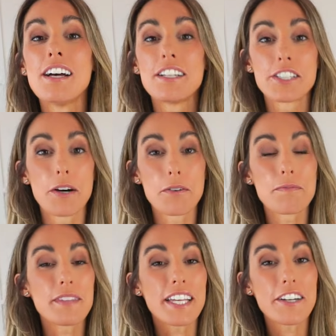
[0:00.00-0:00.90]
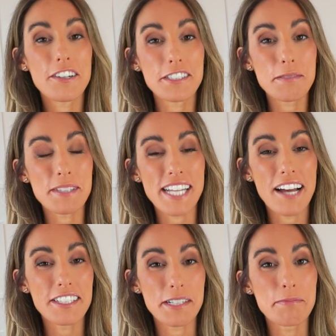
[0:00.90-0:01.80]
So here are some
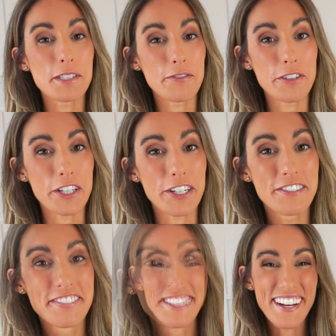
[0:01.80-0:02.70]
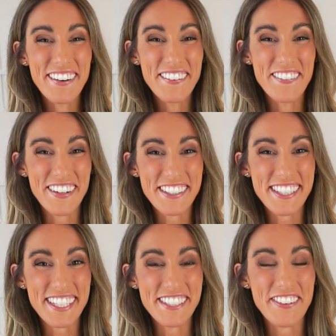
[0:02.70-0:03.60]
style tips for you. So first
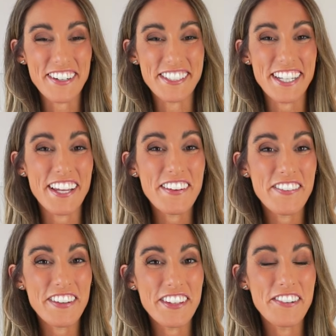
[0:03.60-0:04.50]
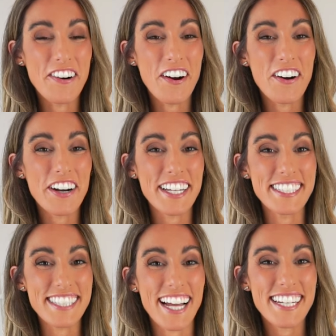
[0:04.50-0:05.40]
things first, if you are
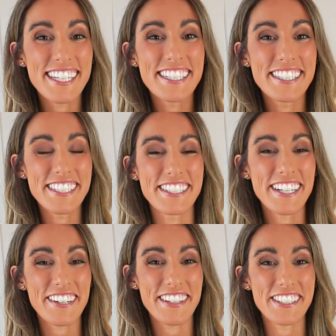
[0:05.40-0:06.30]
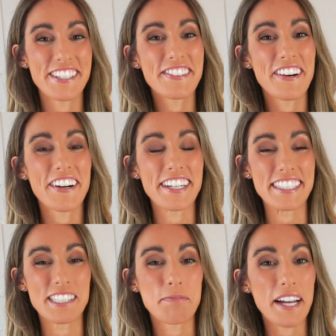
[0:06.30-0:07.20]
excited to share that you are
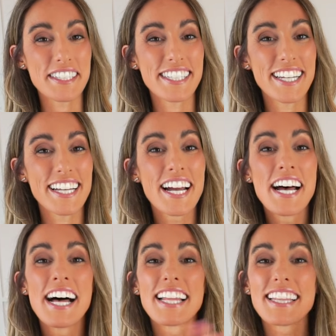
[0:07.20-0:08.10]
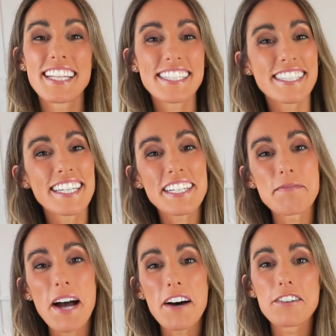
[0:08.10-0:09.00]
expecting, let's think
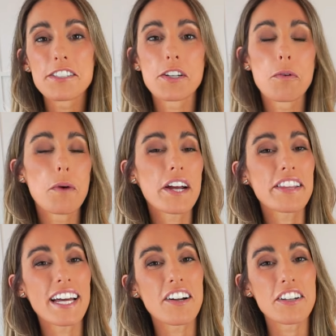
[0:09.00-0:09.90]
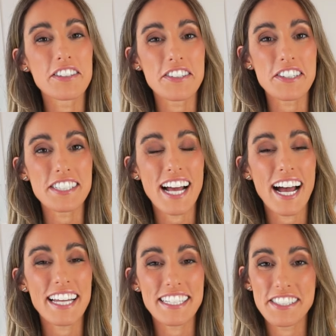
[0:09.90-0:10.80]
about where that onlooker's
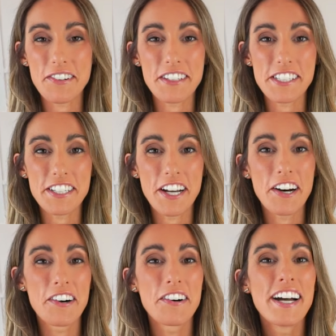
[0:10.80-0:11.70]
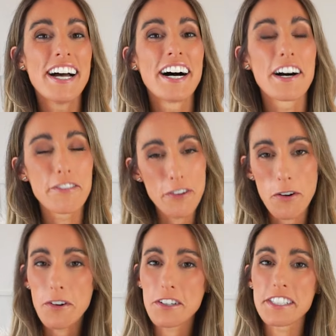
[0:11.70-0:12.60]
eye is going to go. Of
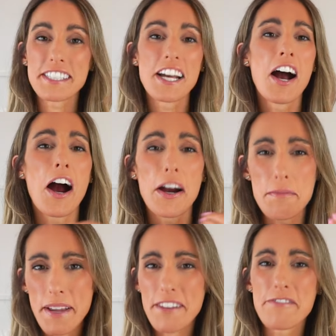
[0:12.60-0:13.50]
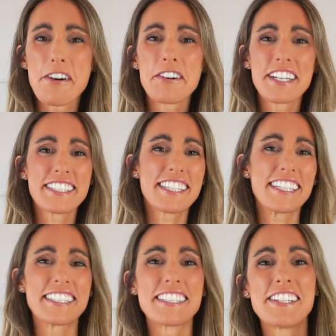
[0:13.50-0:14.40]
course, our main focus
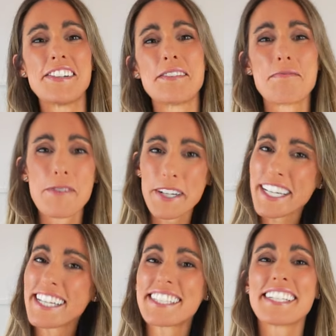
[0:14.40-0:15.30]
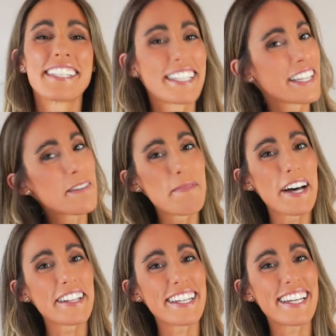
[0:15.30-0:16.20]
is to bring it to the
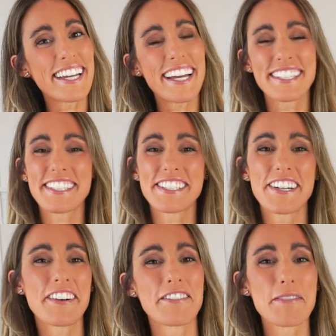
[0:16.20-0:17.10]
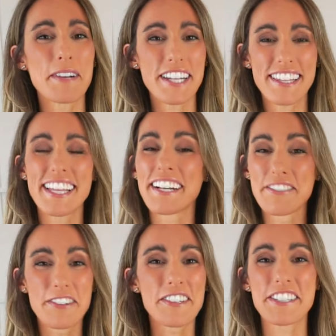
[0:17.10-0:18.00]
belly and to show everybody that, of
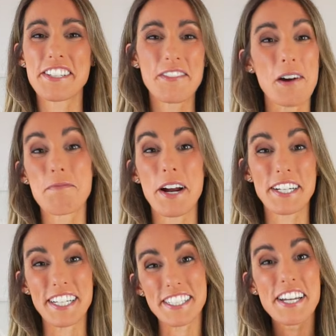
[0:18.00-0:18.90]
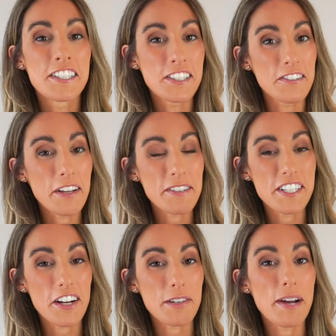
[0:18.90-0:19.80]
course, you are pregnant. So let me
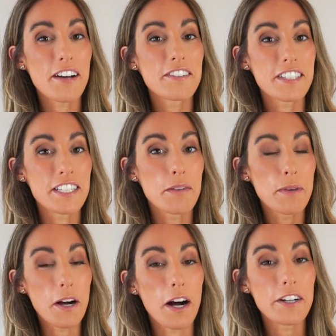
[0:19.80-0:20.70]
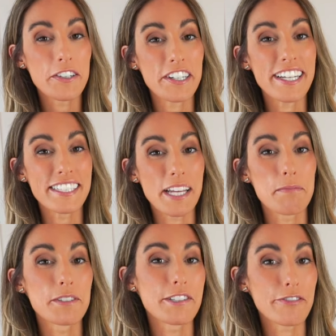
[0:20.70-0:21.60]
talk about some concrete
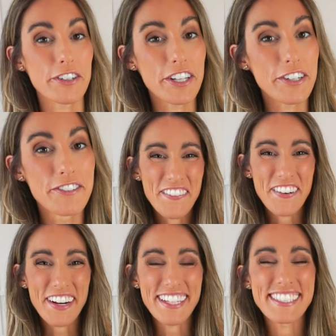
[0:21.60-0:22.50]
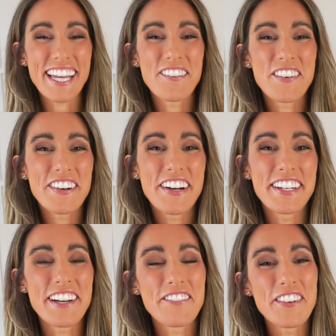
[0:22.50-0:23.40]
examples for you. For example,
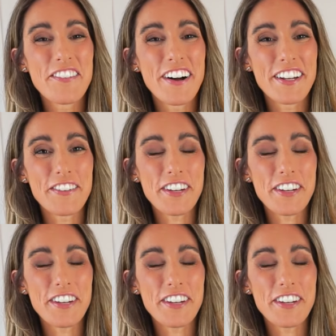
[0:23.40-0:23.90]
number one,